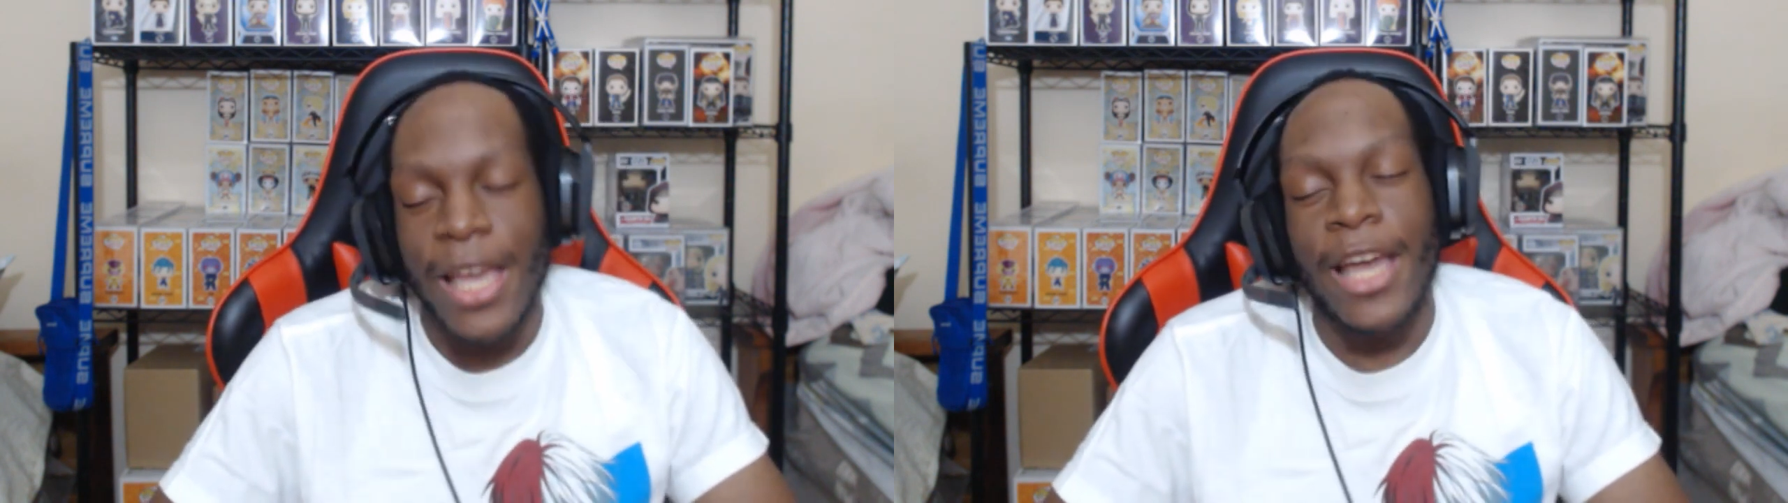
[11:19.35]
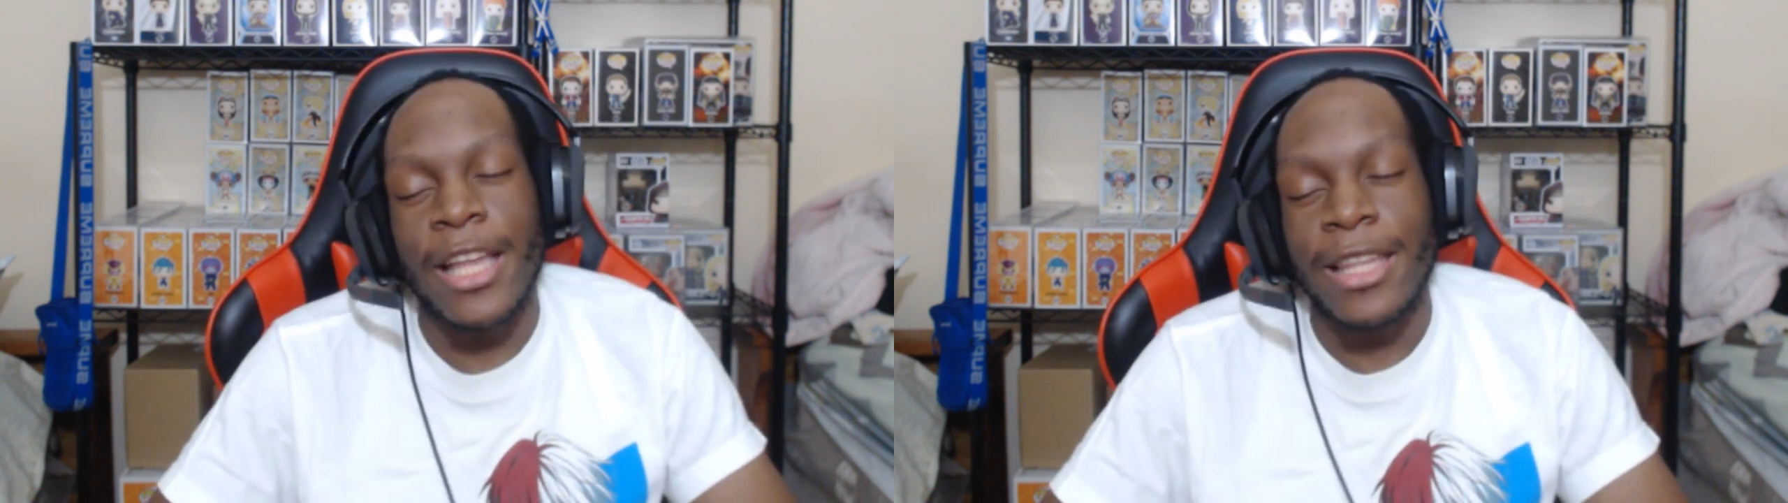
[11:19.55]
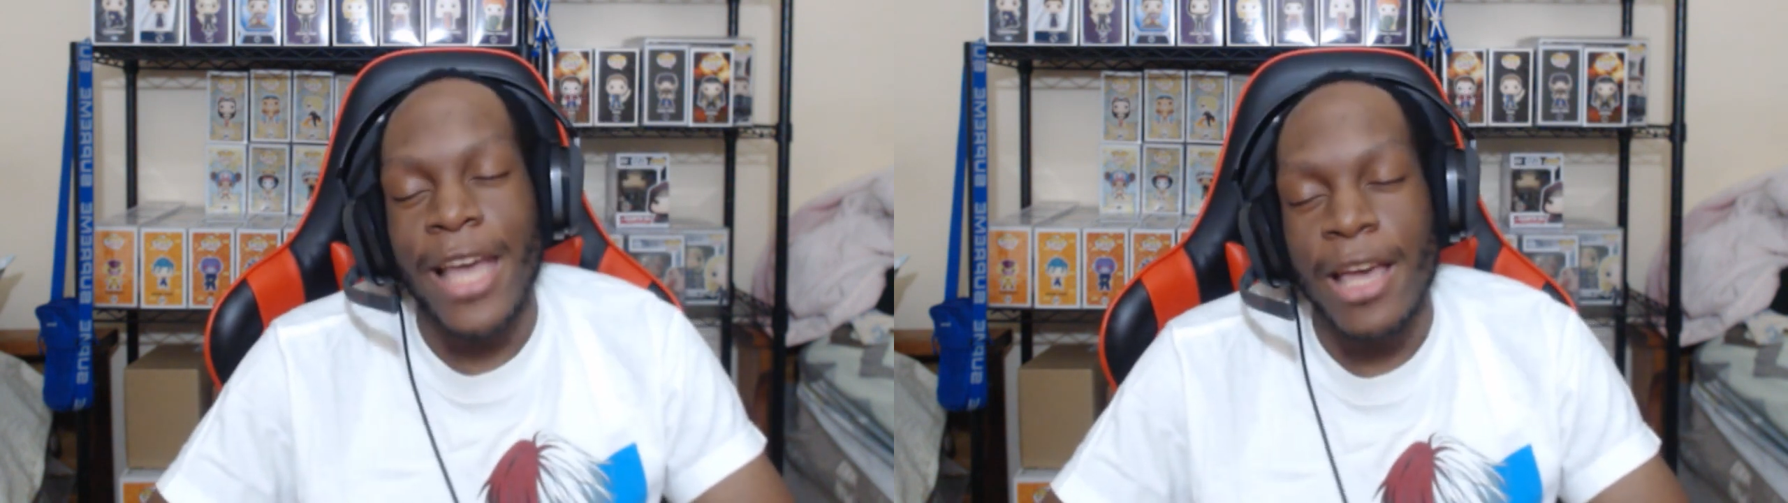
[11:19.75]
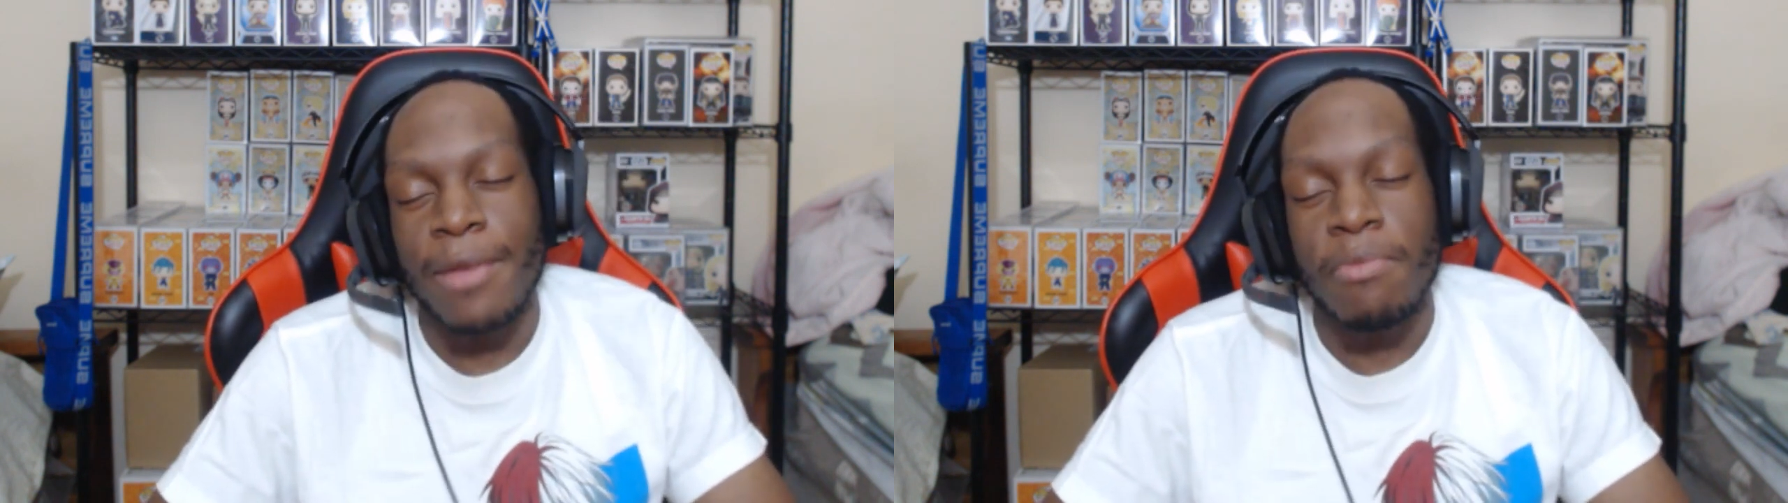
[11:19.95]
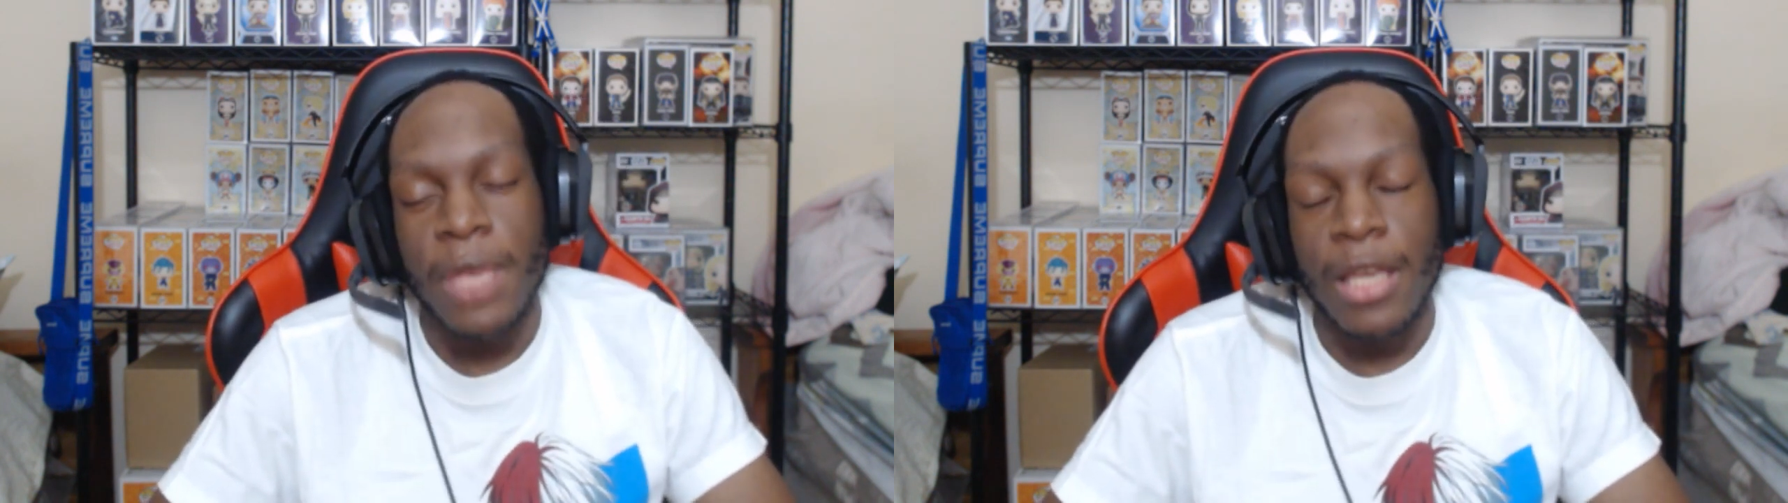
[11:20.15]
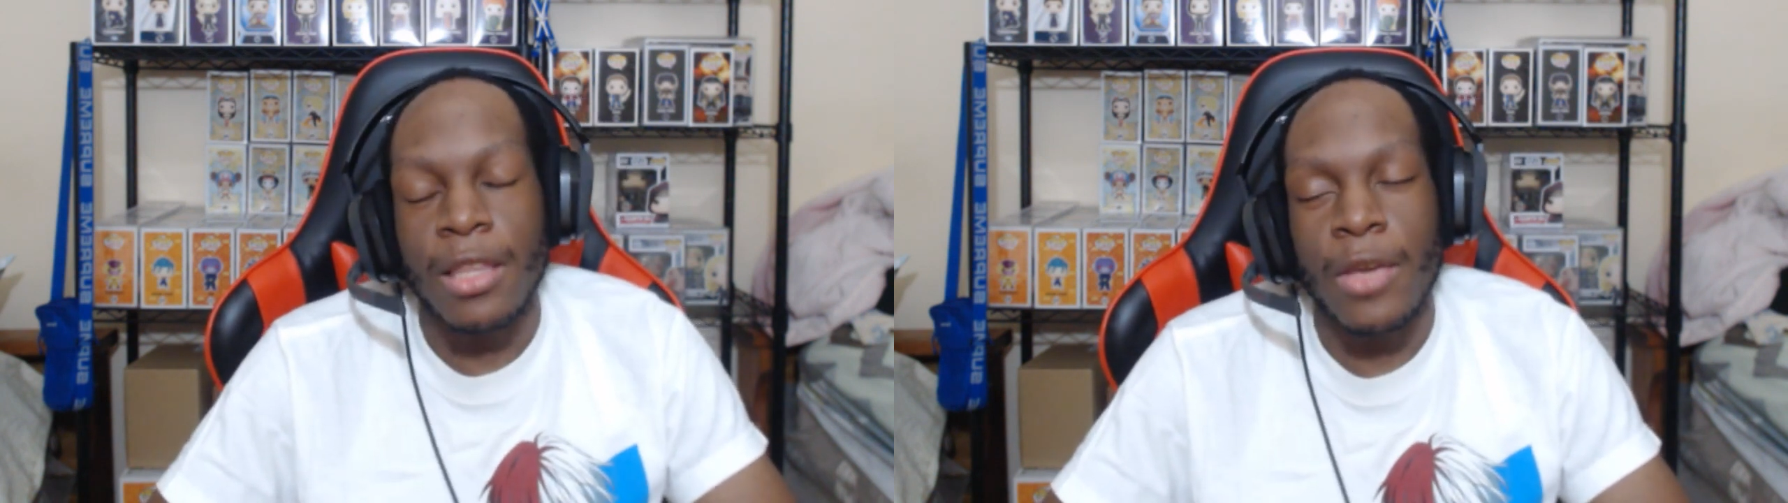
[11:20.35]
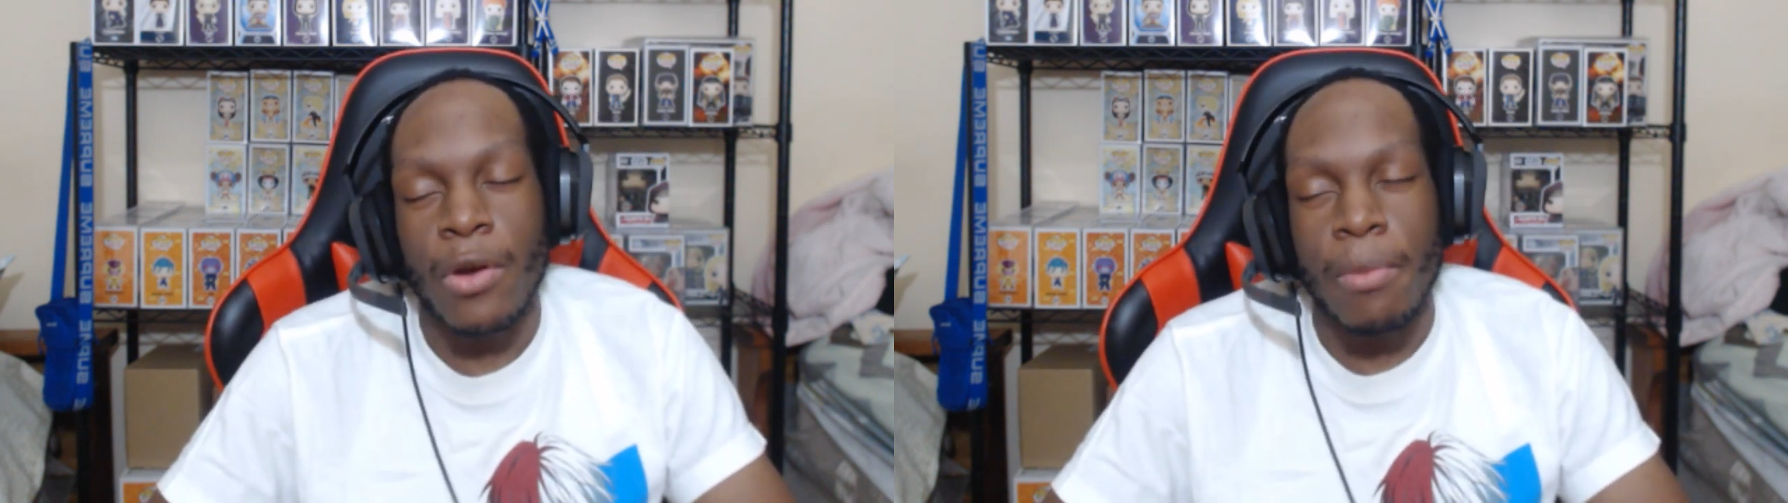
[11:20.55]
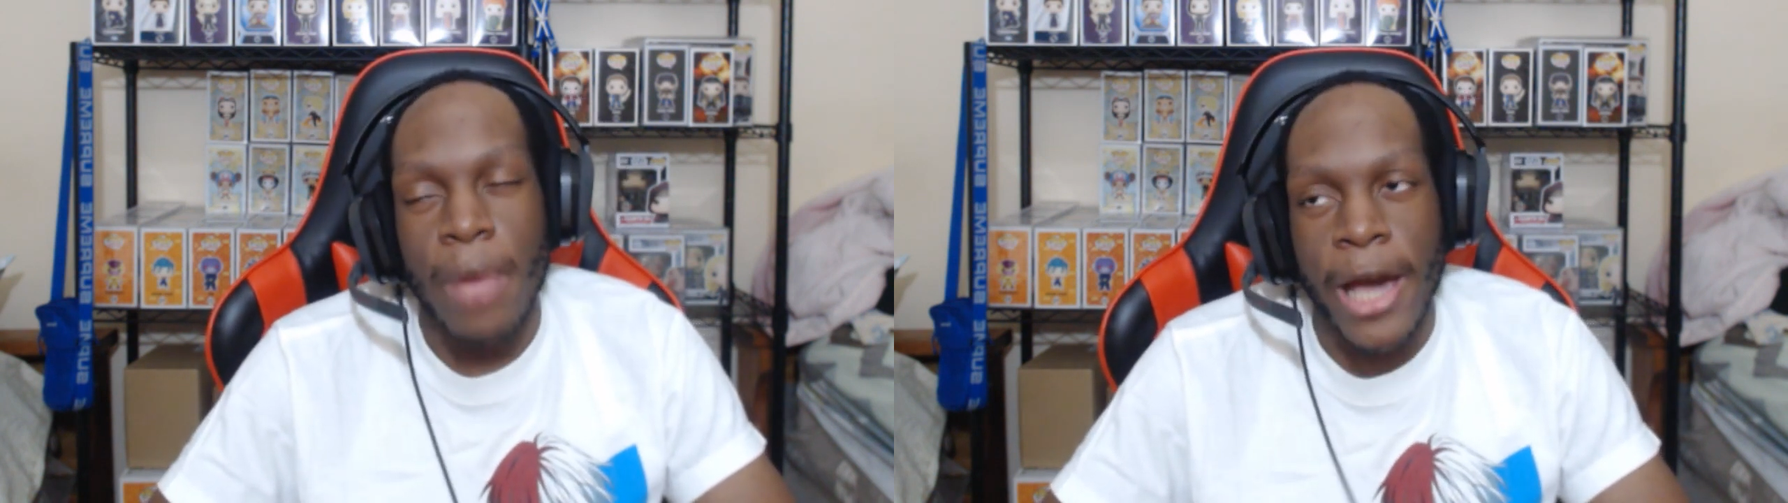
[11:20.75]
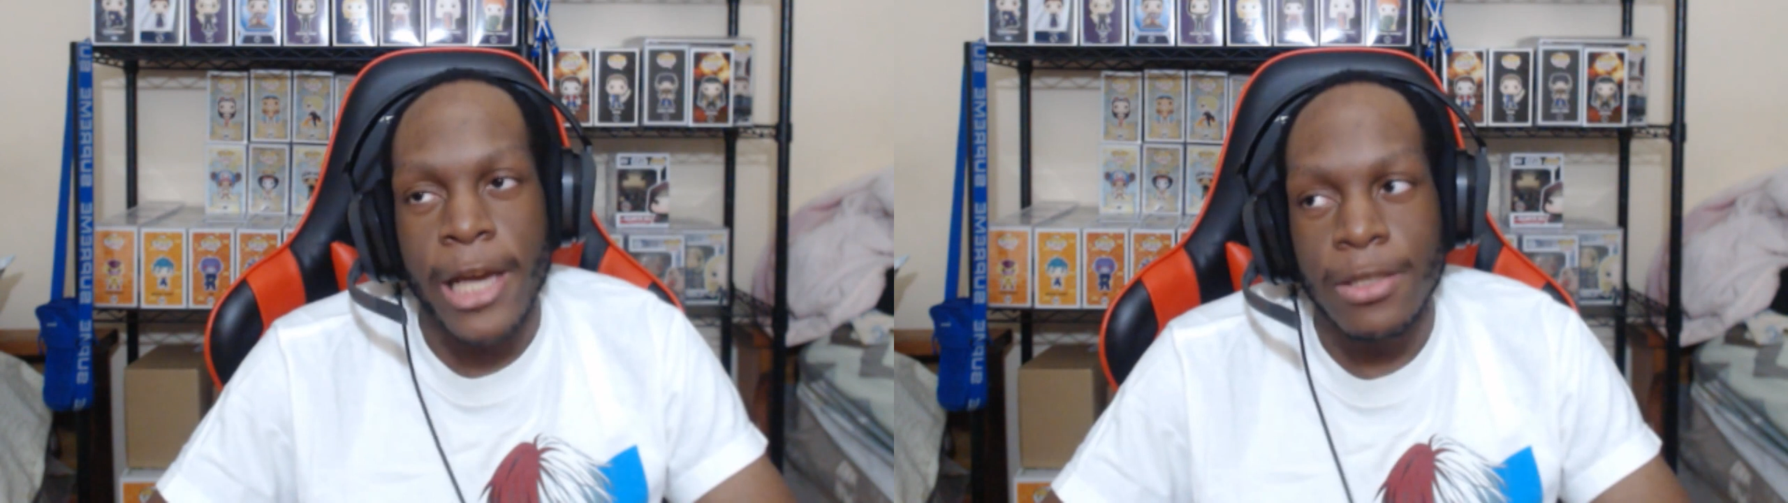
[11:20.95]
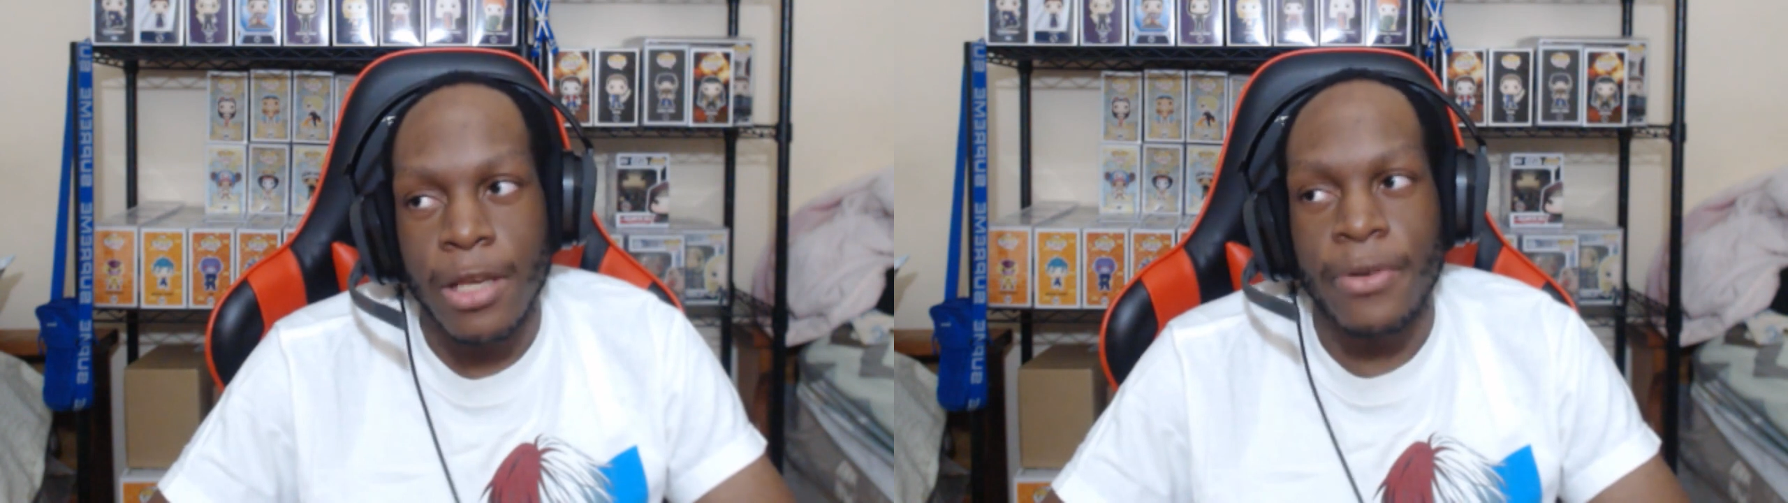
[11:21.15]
And that immediately reminds me,